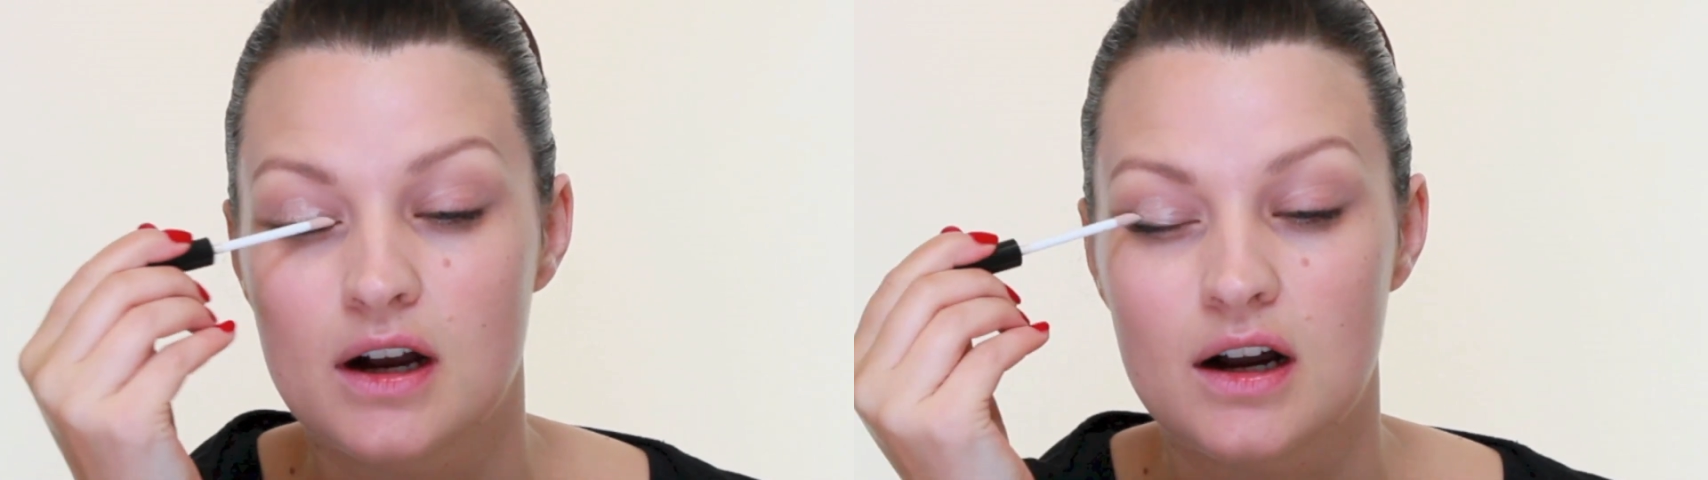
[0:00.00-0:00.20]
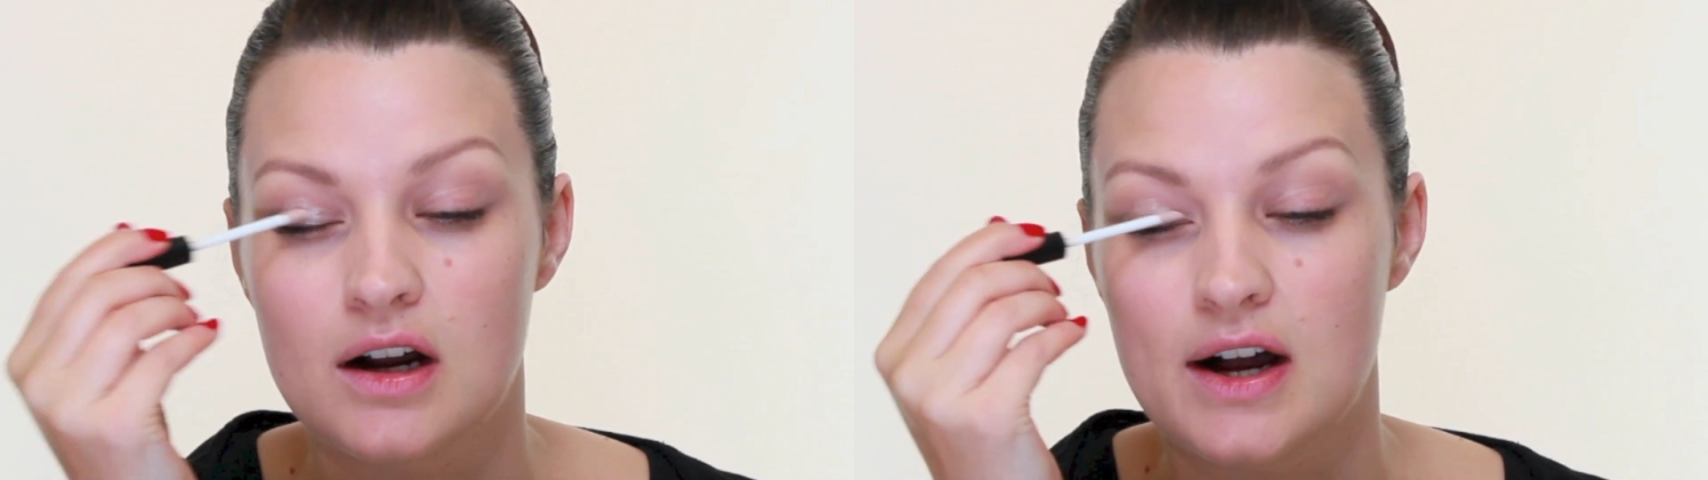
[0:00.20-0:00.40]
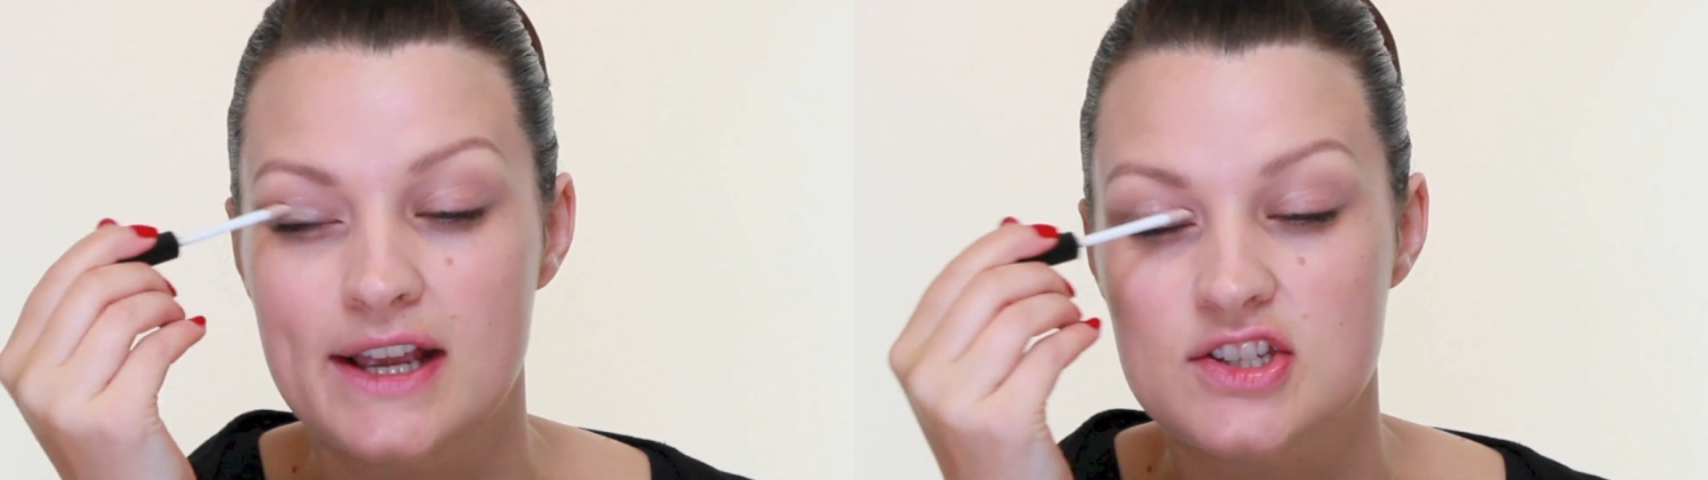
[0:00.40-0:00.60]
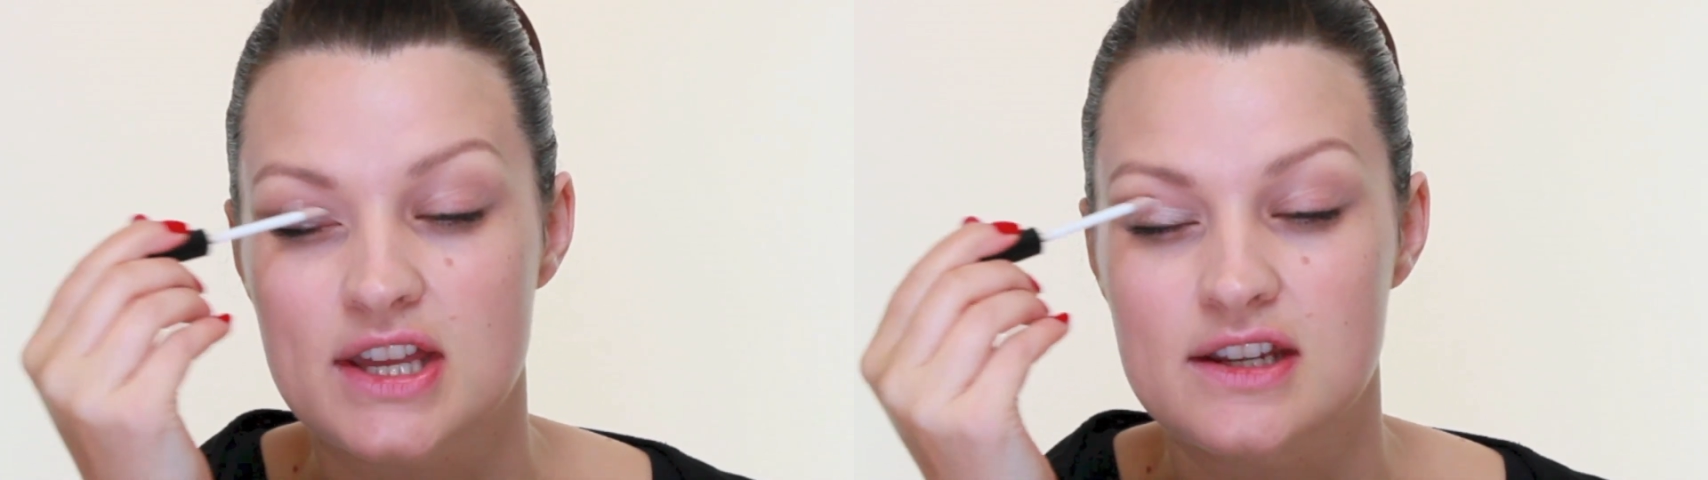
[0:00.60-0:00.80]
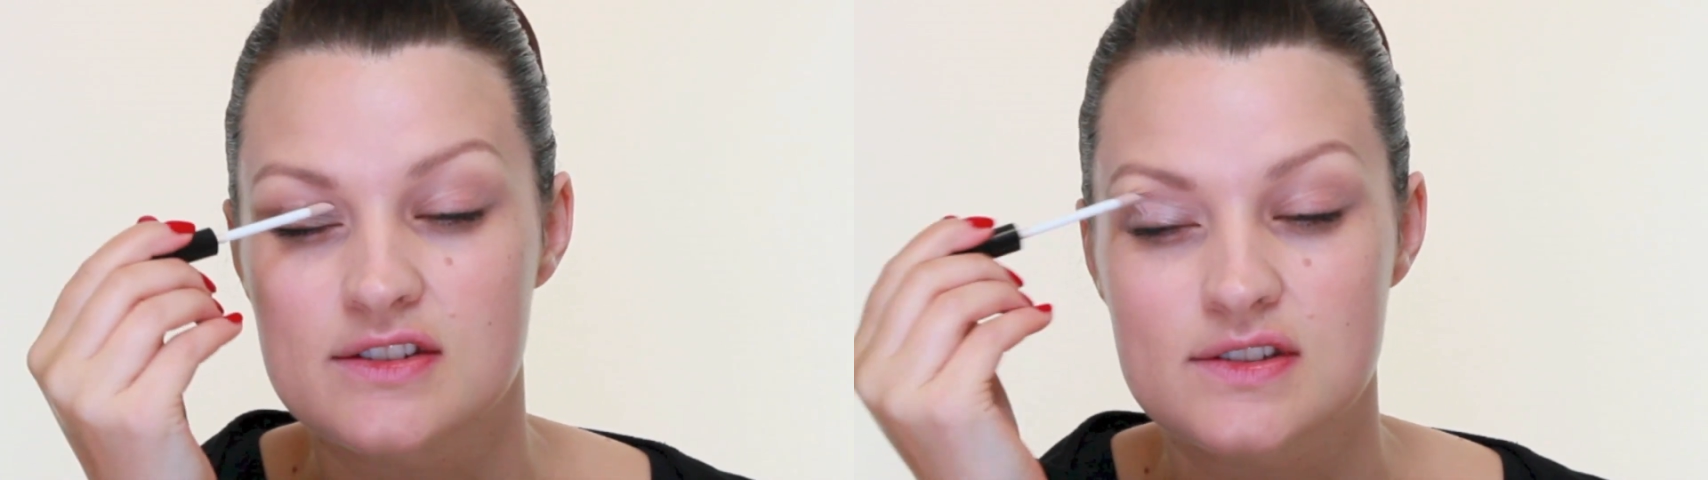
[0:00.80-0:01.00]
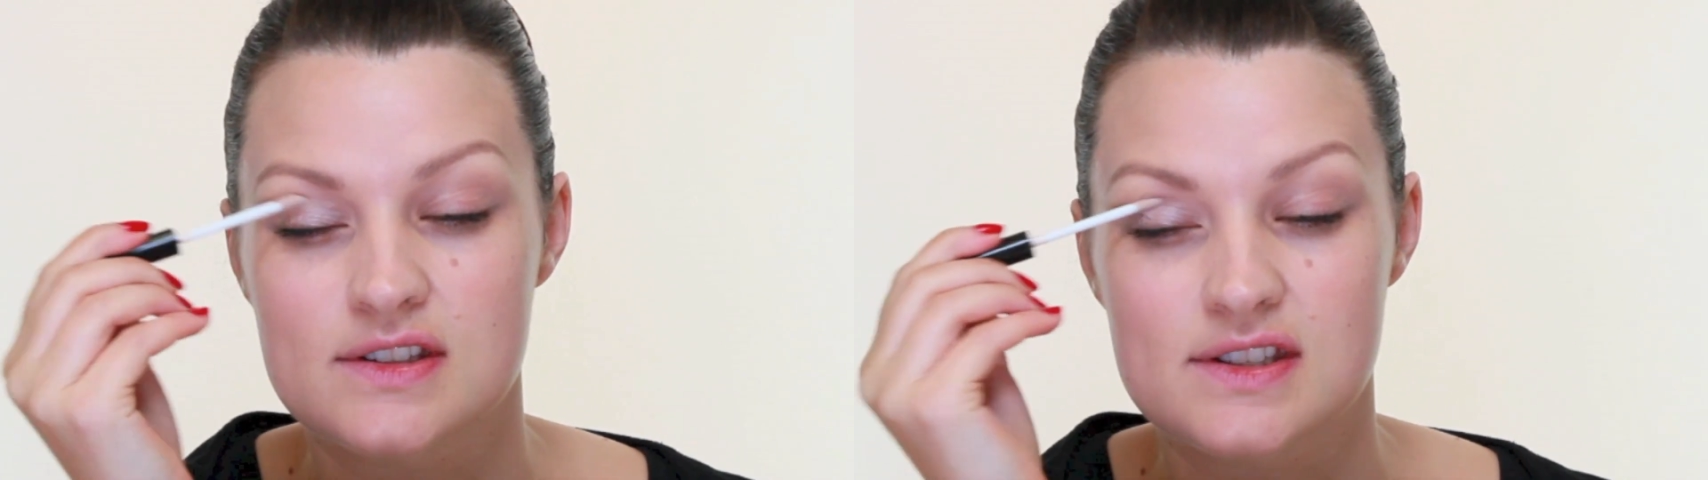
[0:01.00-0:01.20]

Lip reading: our eyeshadows to